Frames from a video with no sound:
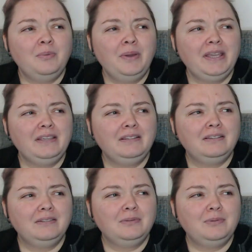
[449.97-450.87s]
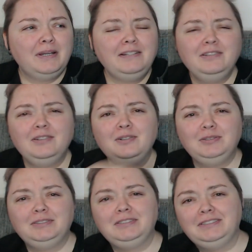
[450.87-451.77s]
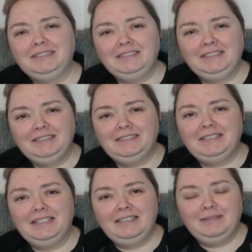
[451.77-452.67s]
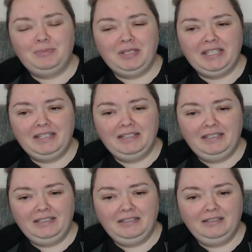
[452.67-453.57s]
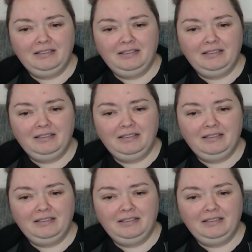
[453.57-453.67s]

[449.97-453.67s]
Wait, weren't those the seeds that at the beginning,